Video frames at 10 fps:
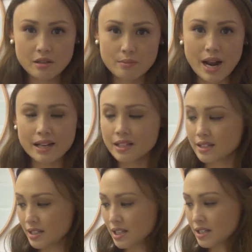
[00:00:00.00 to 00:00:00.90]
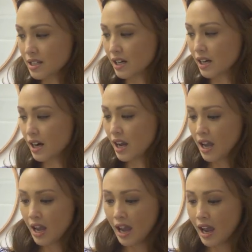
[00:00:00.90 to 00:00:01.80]
The brand is Caesar,
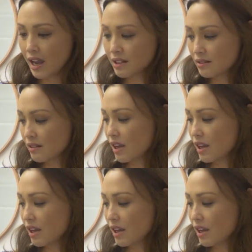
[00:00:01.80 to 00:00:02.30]
and